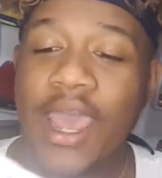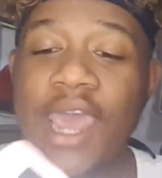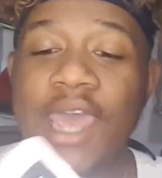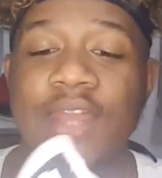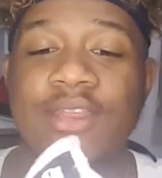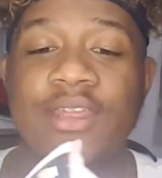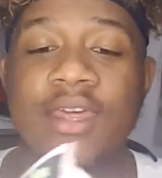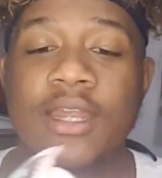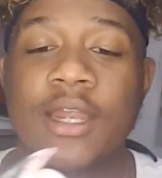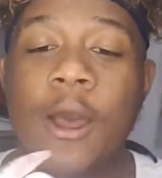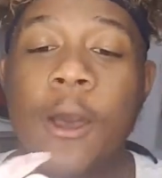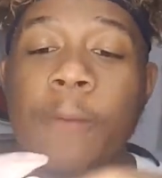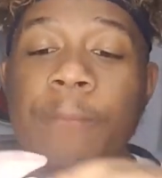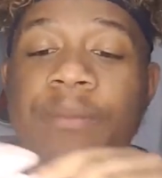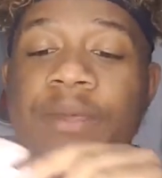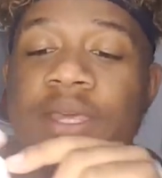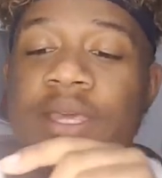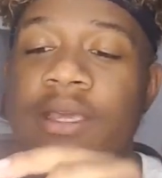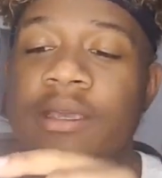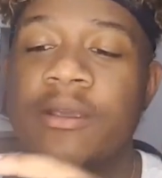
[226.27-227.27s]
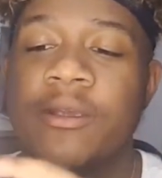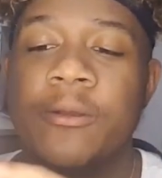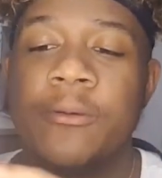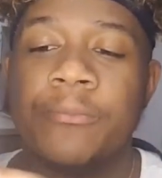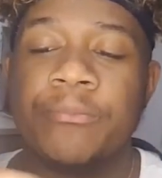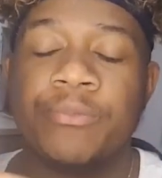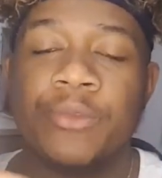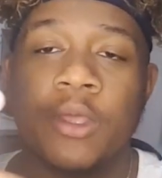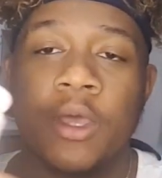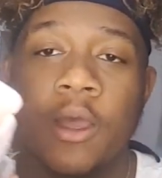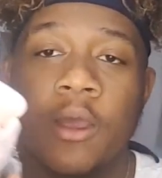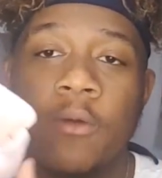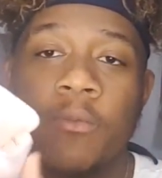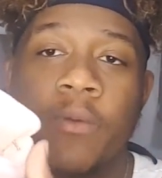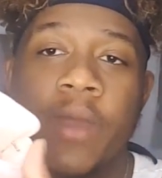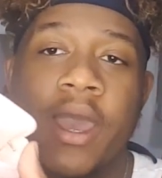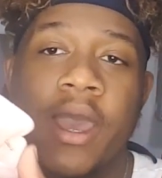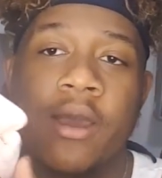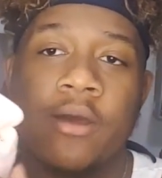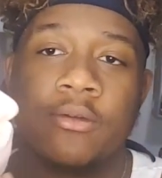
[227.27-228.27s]
And then up here,
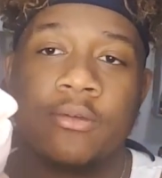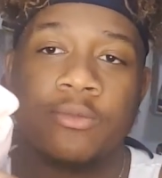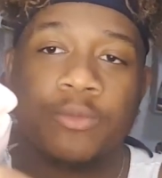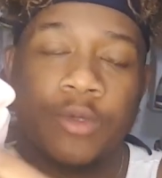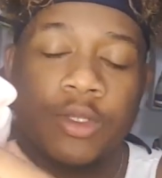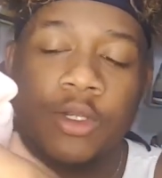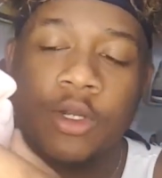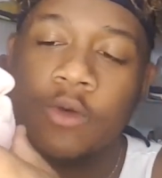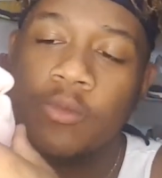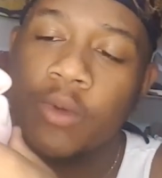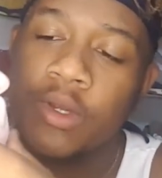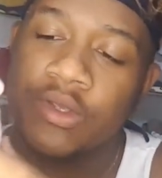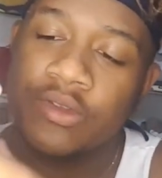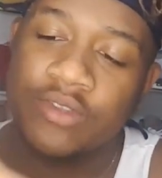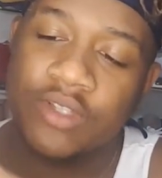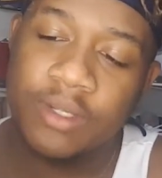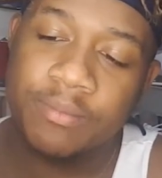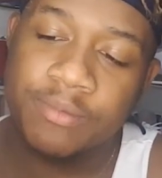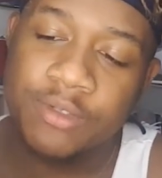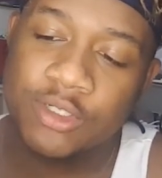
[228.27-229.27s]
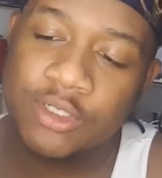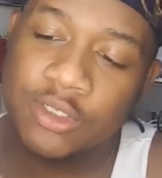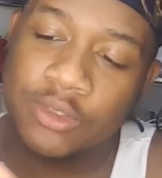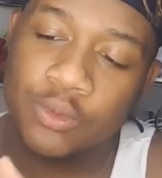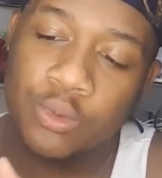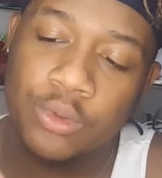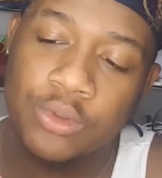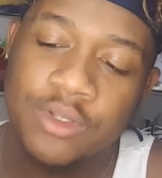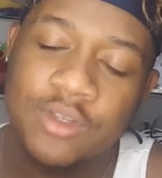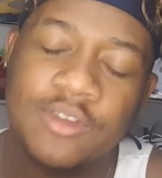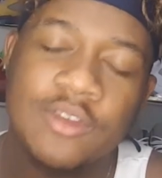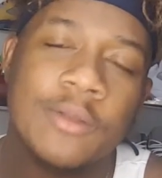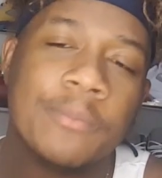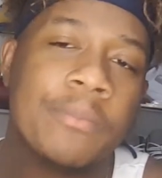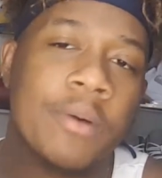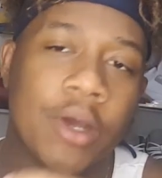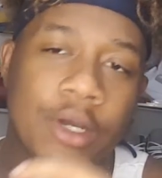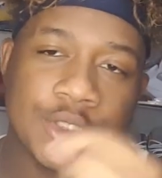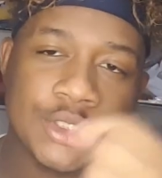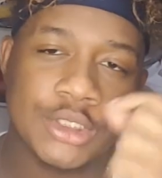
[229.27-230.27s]
around, you know, where you slip the shoe on, this is the
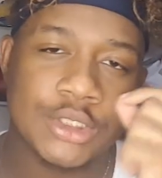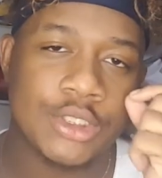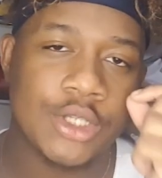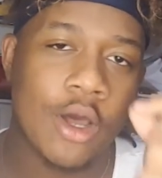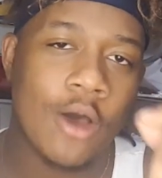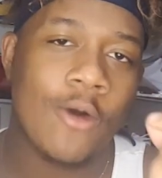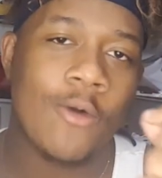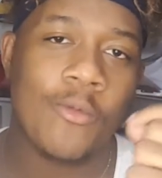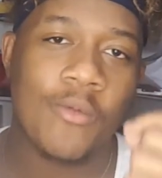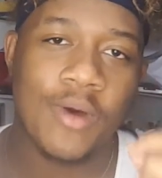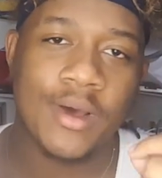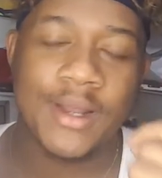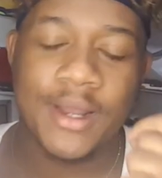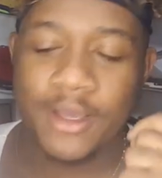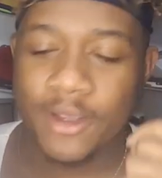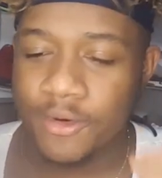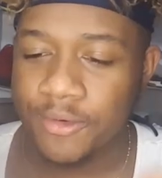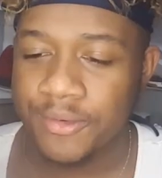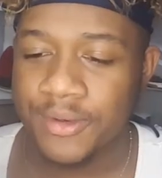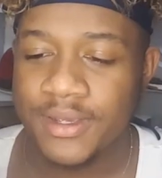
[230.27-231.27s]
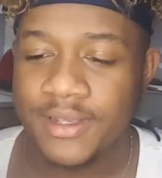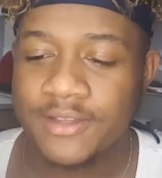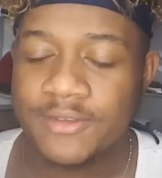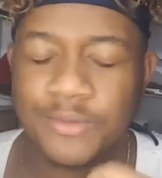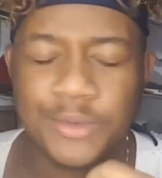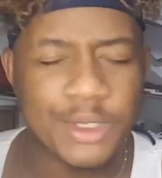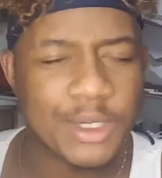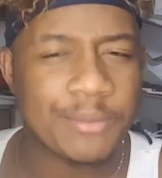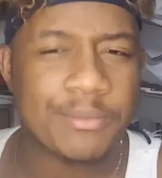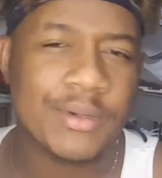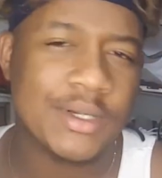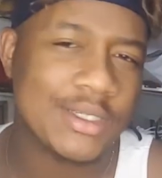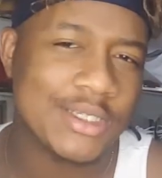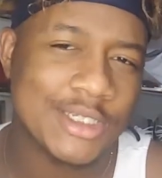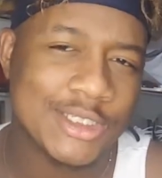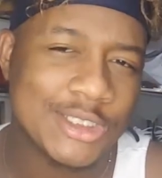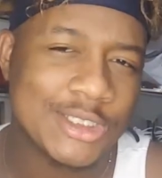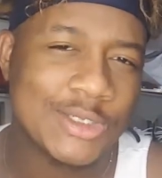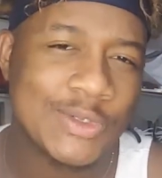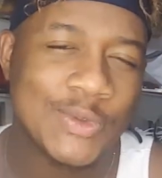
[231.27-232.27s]
part you don't want to crease when you're putting your
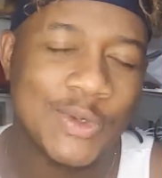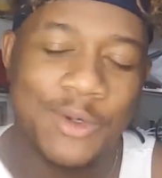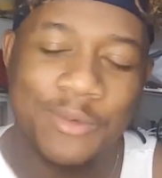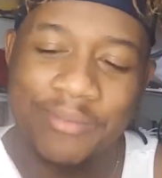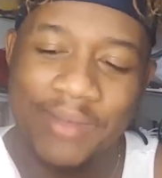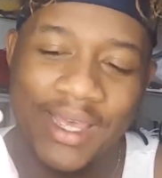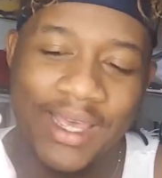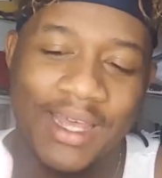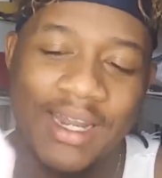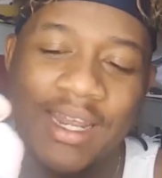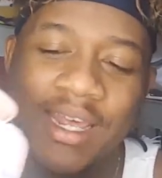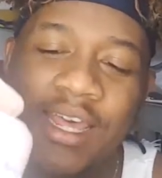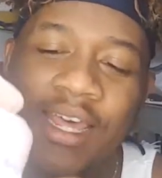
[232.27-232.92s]
shoe on, man.